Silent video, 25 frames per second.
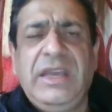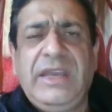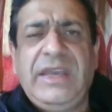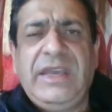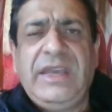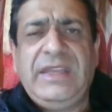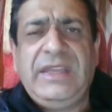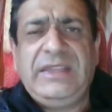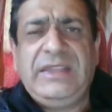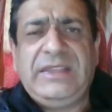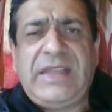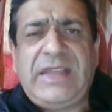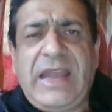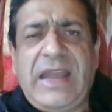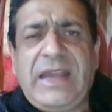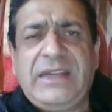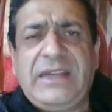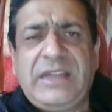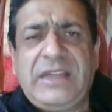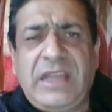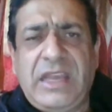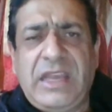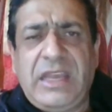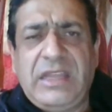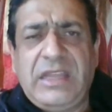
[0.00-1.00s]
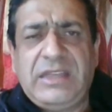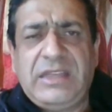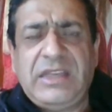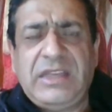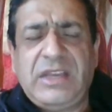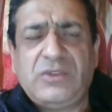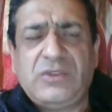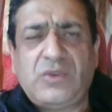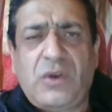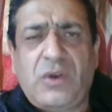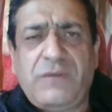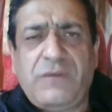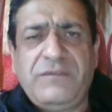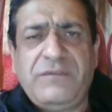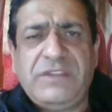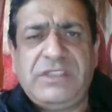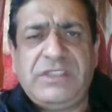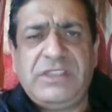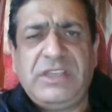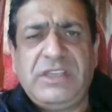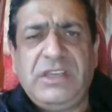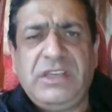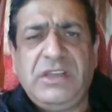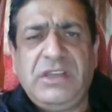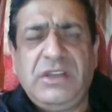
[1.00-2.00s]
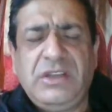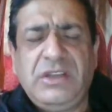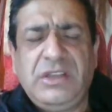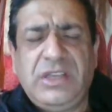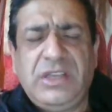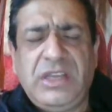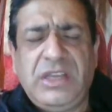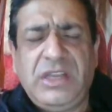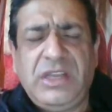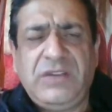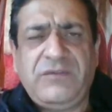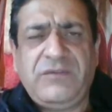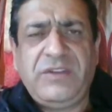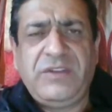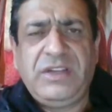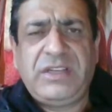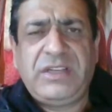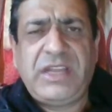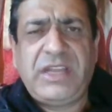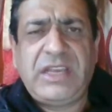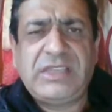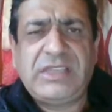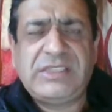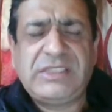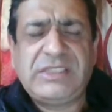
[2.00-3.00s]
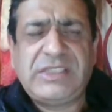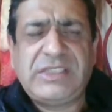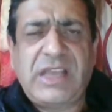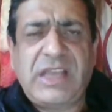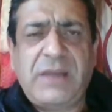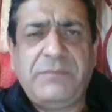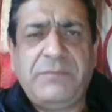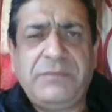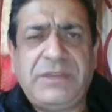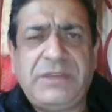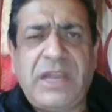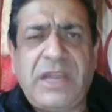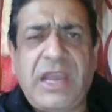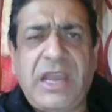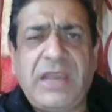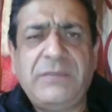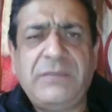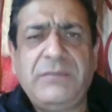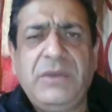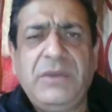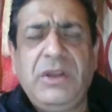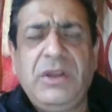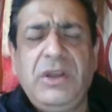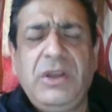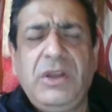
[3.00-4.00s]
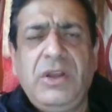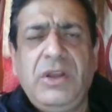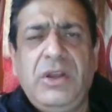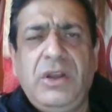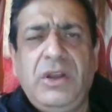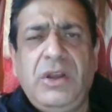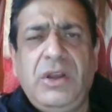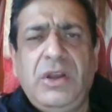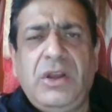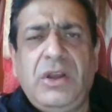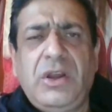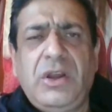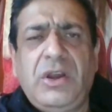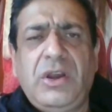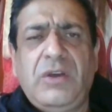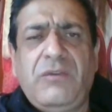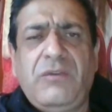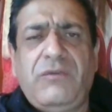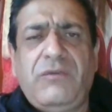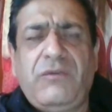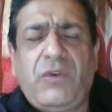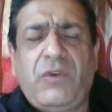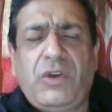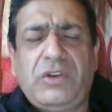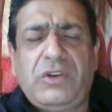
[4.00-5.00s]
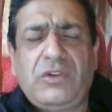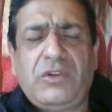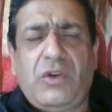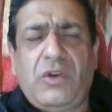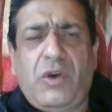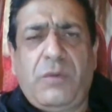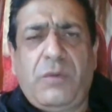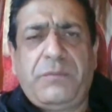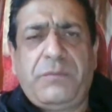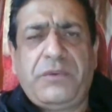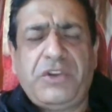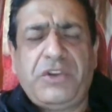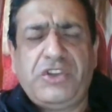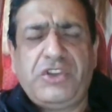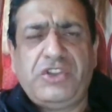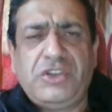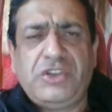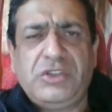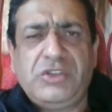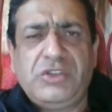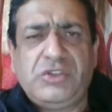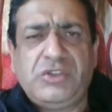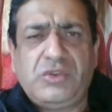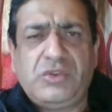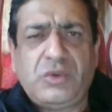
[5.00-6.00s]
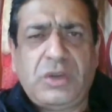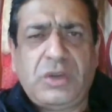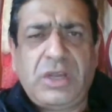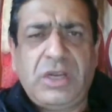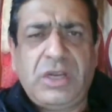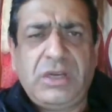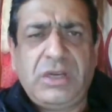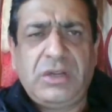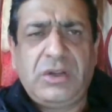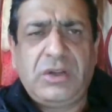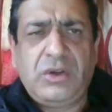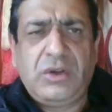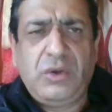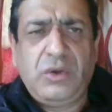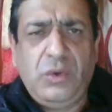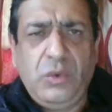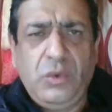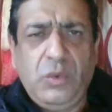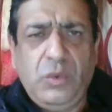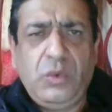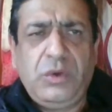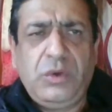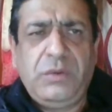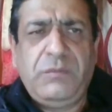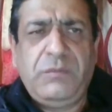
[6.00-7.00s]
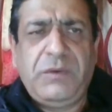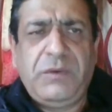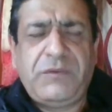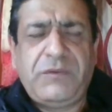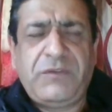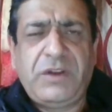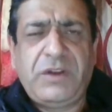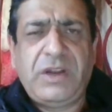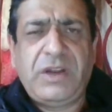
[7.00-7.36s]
in that area. So obviously, it will take some time for the operations to conclude. But for